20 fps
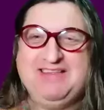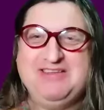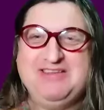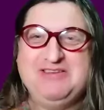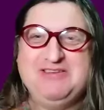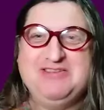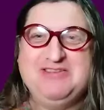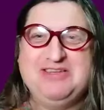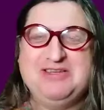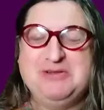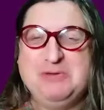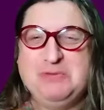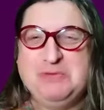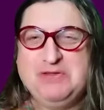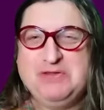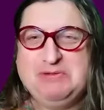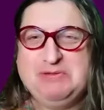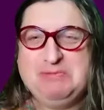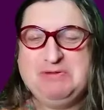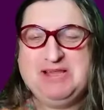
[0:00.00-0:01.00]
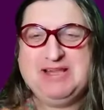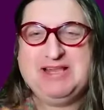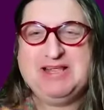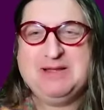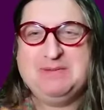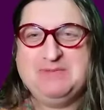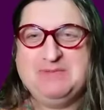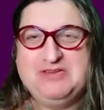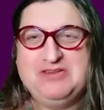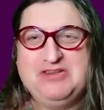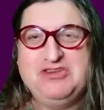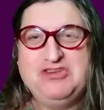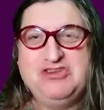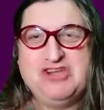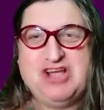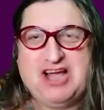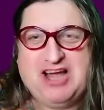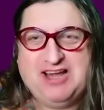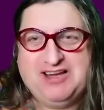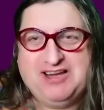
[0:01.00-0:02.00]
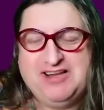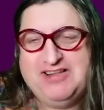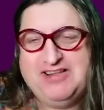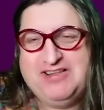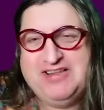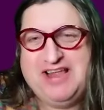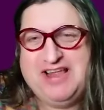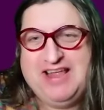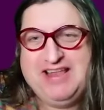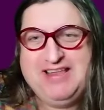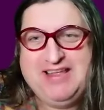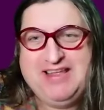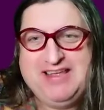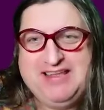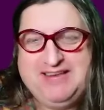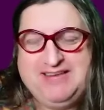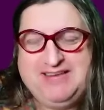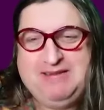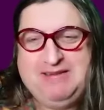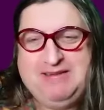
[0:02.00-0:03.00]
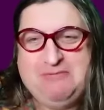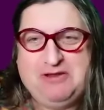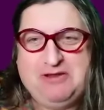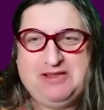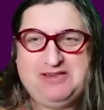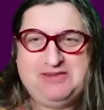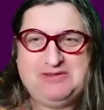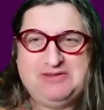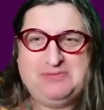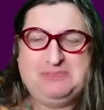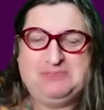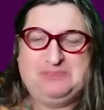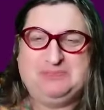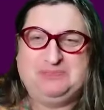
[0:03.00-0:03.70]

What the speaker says: do you deal with when it comes to jargon and easy read?